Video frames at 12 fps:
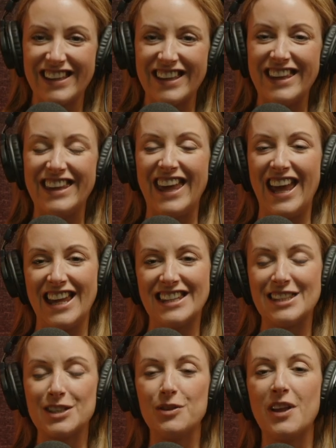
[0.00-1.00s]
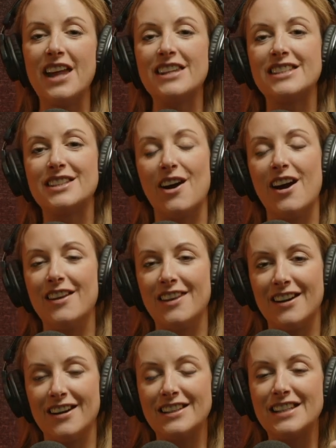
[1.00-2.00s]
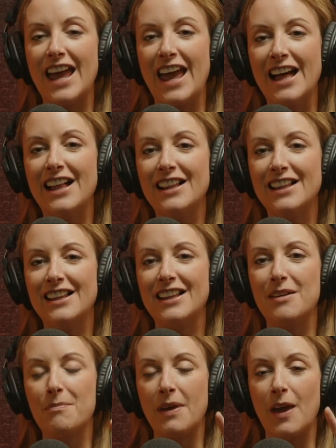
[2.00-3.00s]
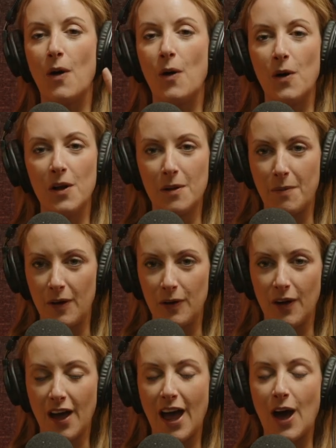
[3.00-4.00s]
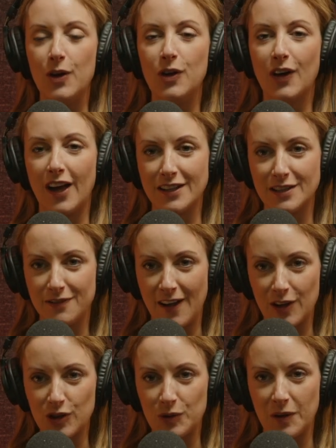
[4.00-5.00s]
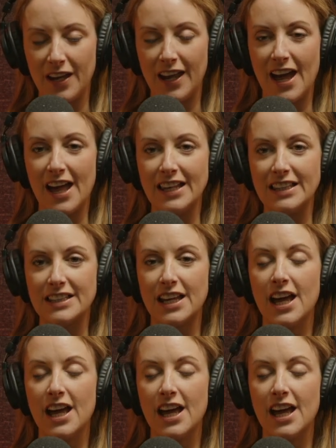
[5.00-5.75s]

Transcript: Yes, so let's start there. Tell me all about how you get into Feng Shui, and